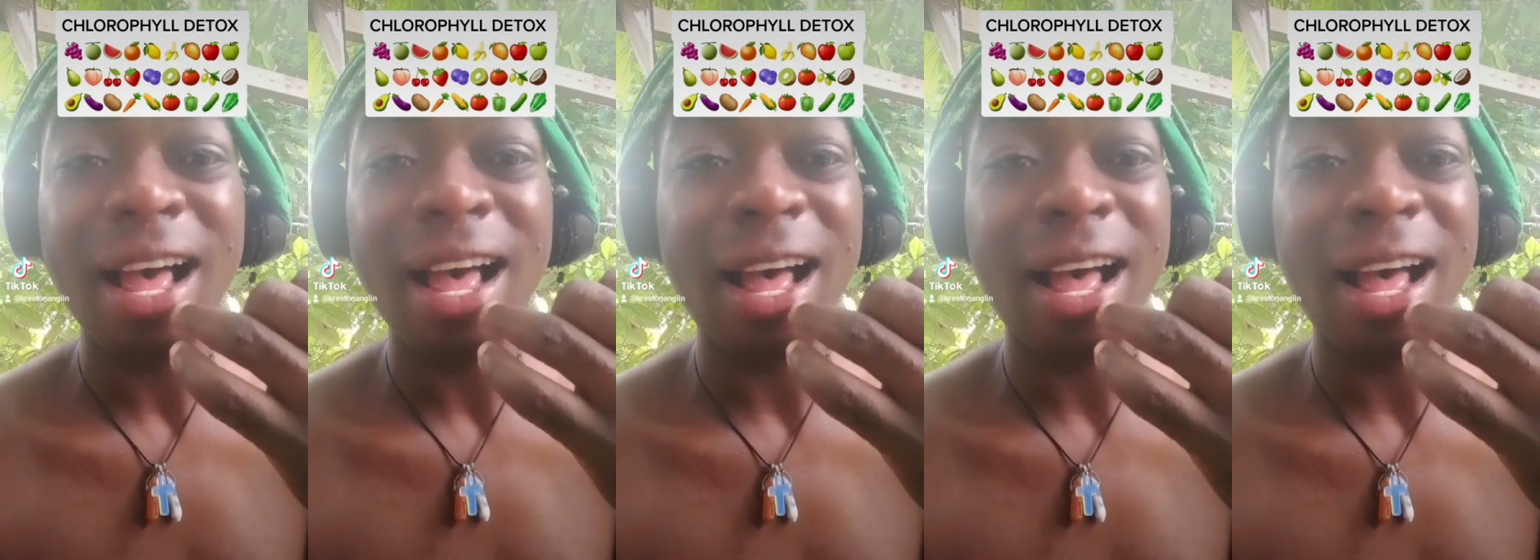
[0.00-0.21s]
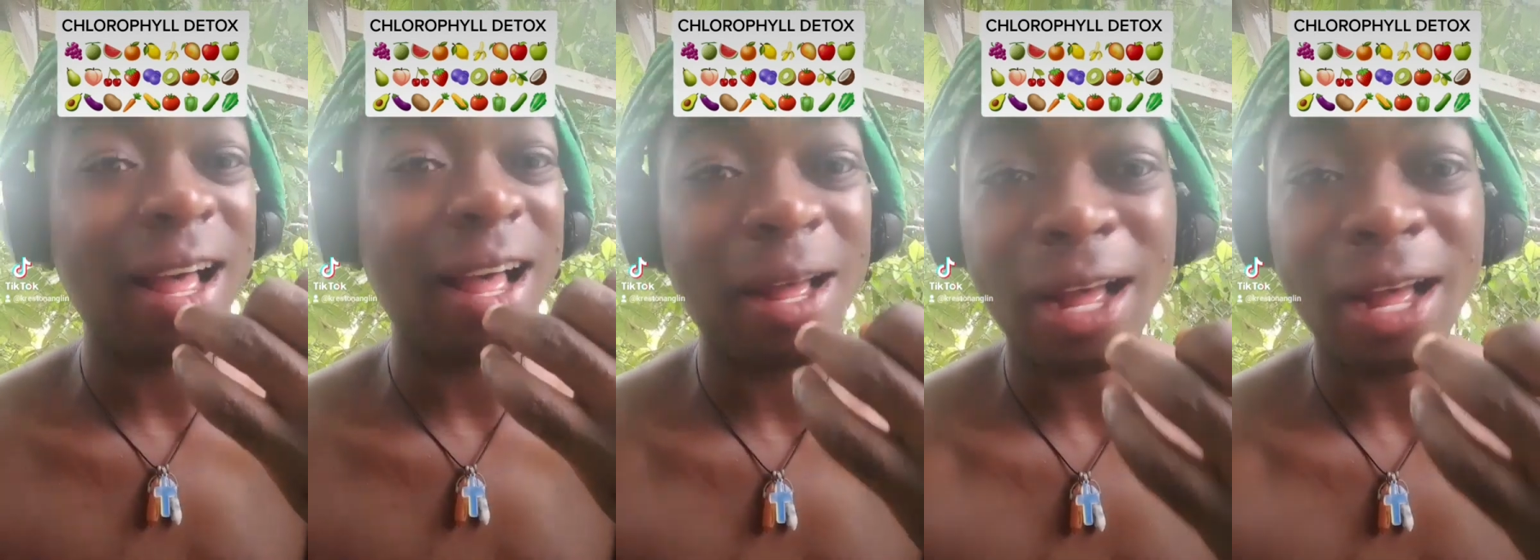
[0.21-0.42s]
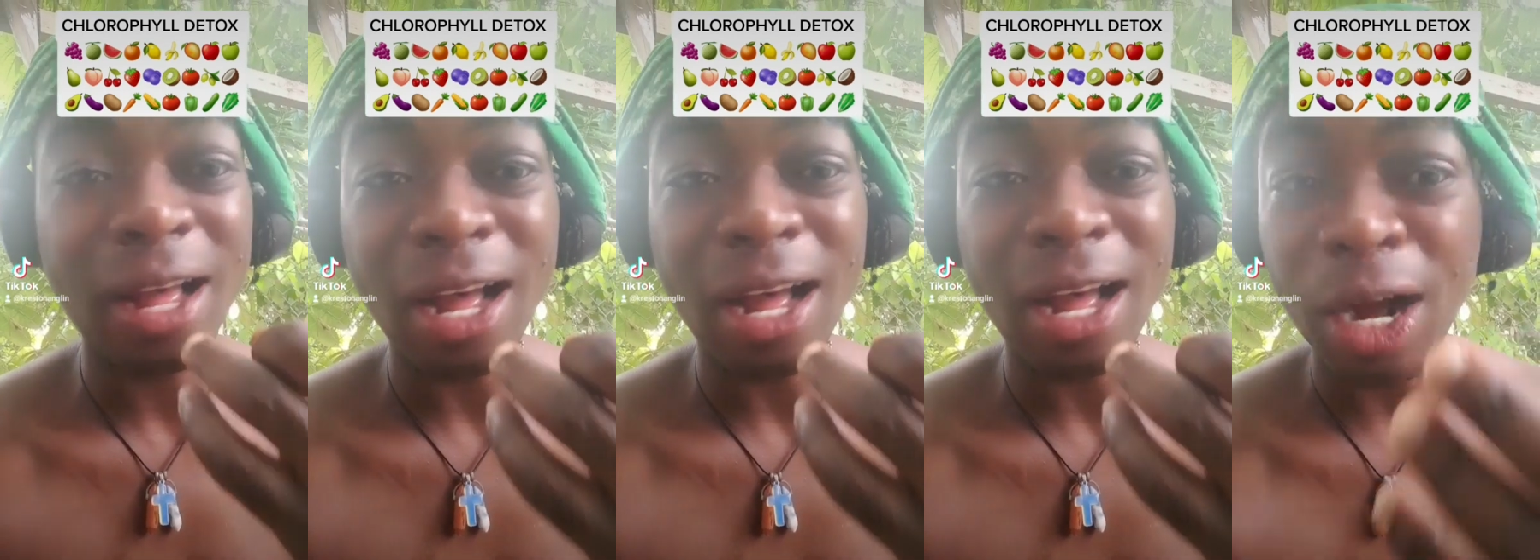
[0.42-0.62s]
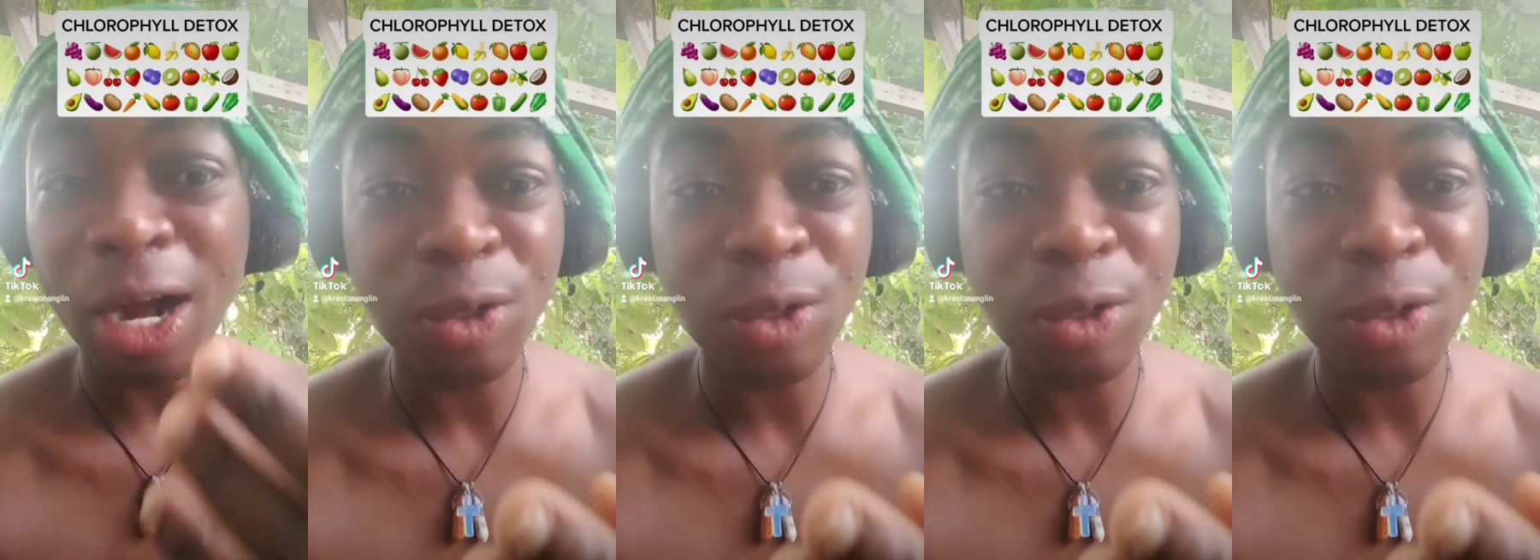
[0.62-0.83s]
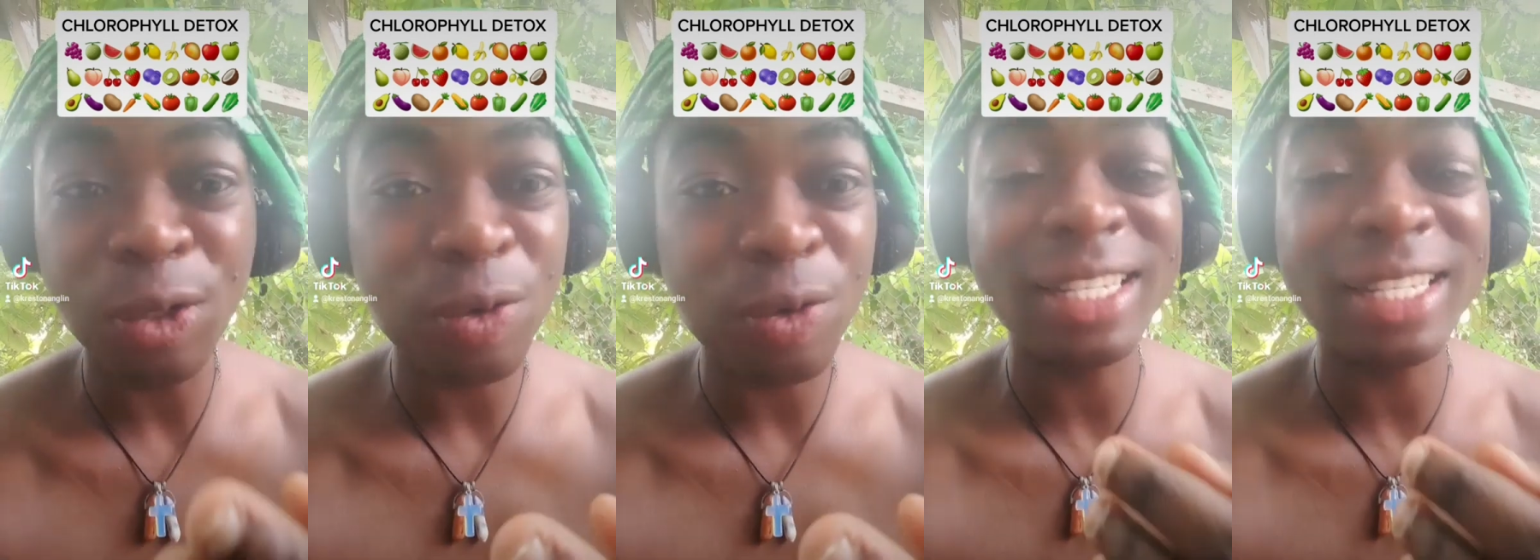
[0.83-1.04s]

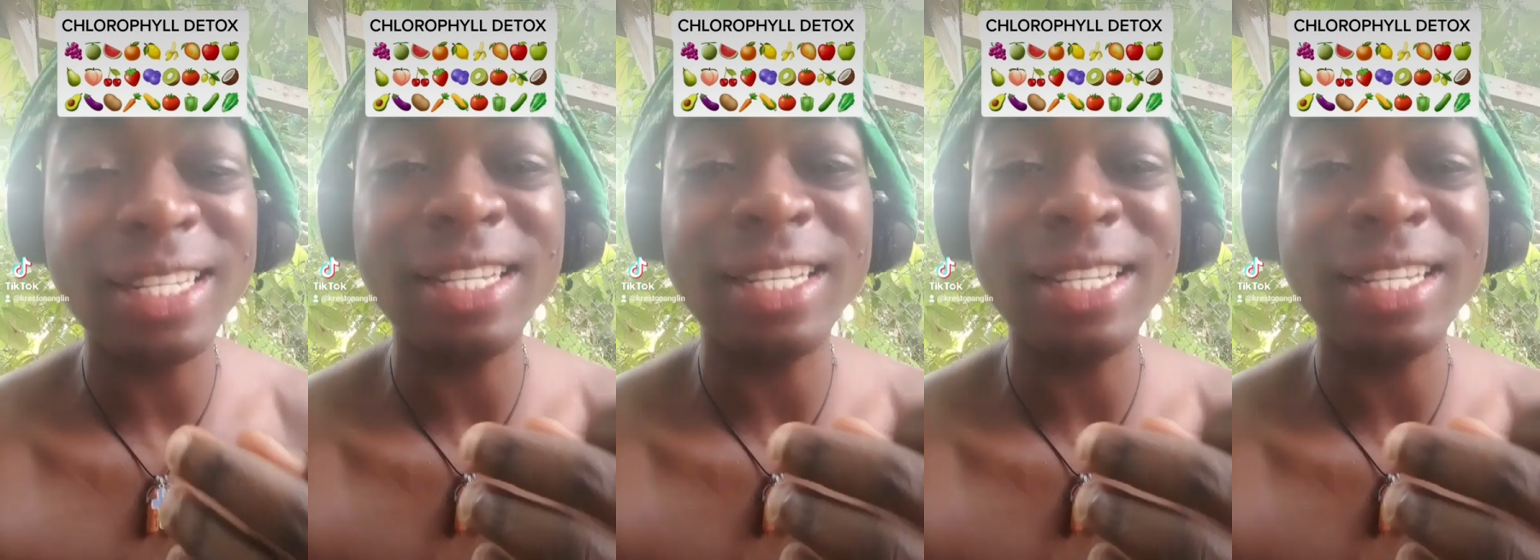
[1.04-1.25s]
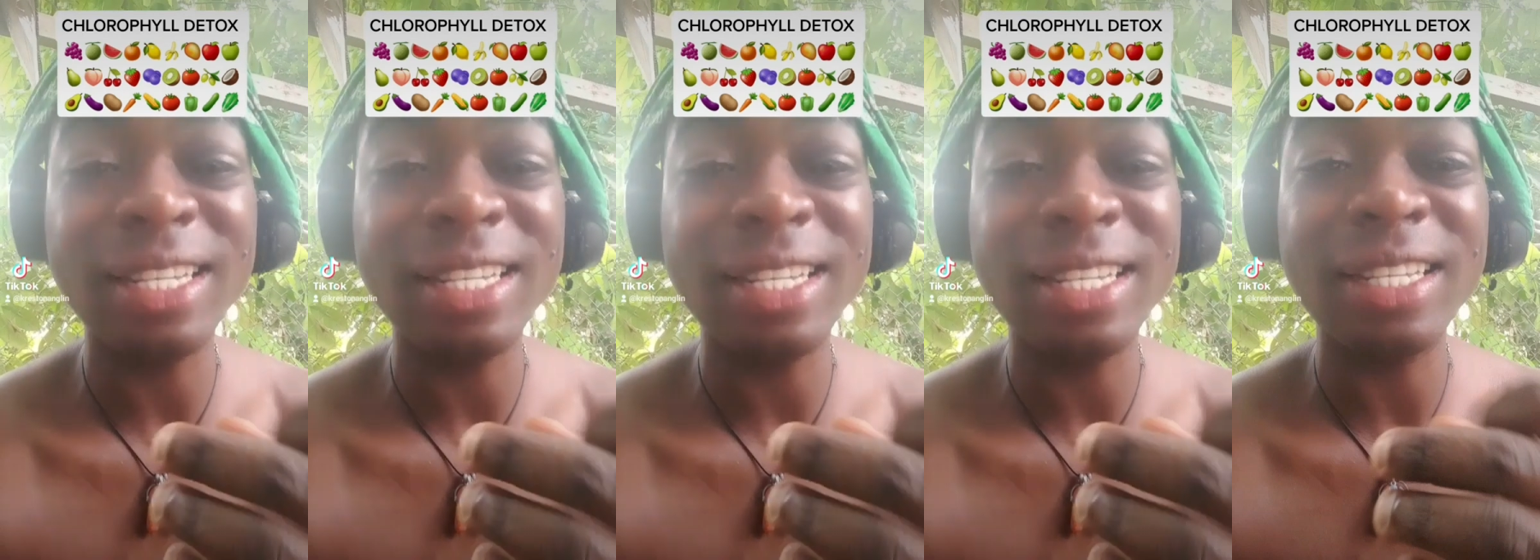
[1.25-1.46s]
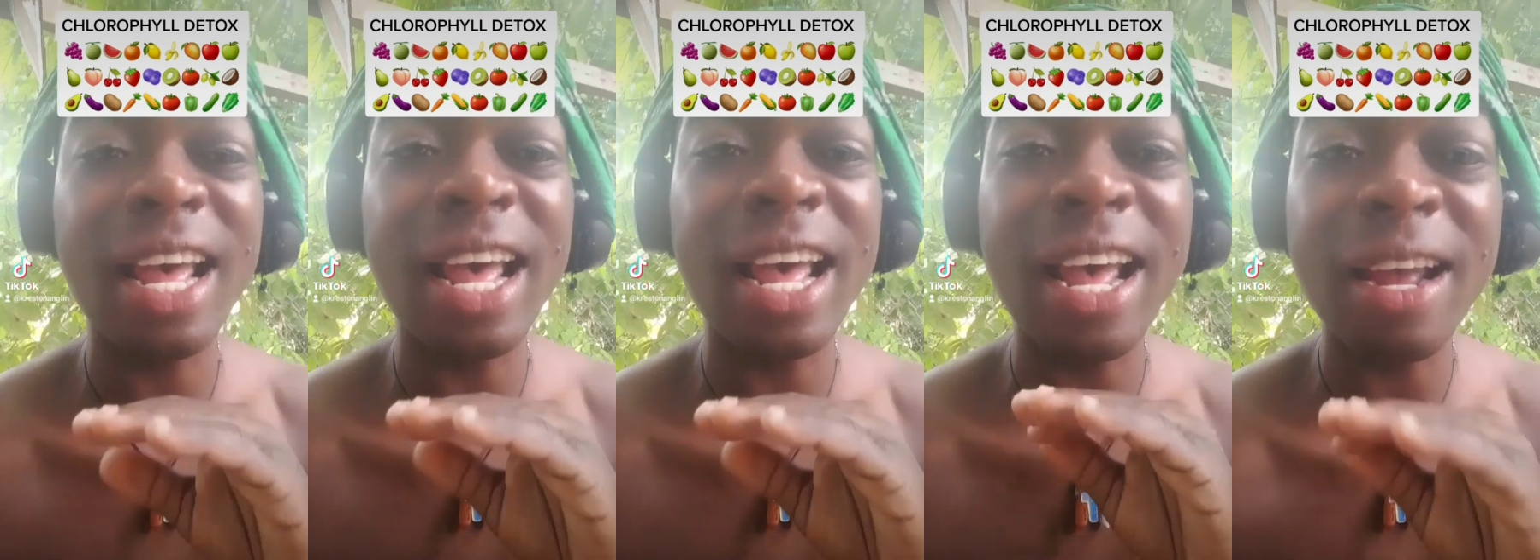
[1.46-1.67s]
arthritis,